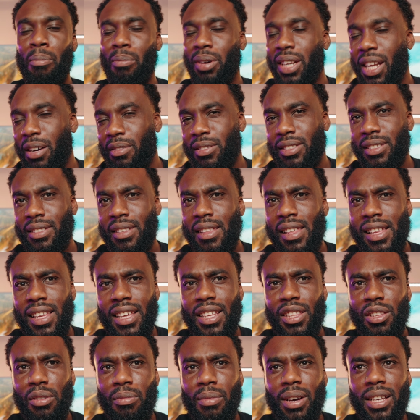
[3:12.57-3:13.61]
But I was
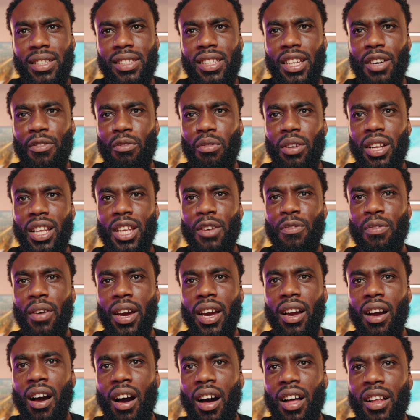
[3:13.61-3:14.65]
thinking to myself, well, if
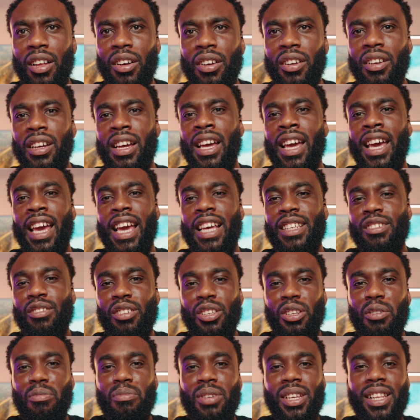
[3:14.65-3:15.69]
I call her, it's
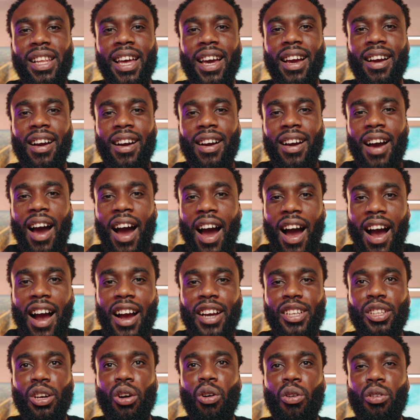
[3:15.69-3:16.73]
gonna be like
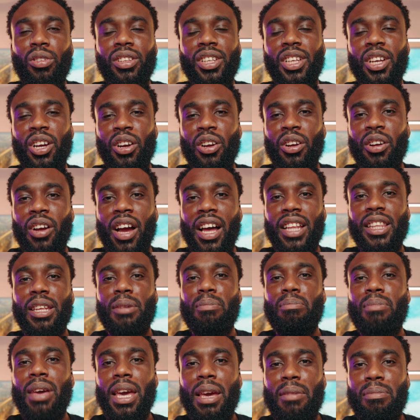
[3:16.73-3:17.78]
hard holding her and the
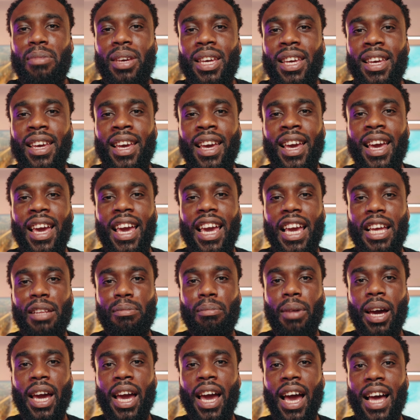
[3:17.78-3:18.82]
baby
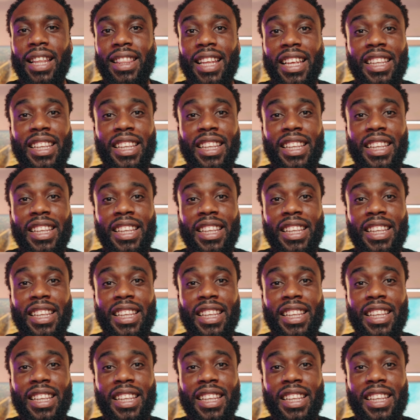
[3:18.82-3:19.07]
in my hand.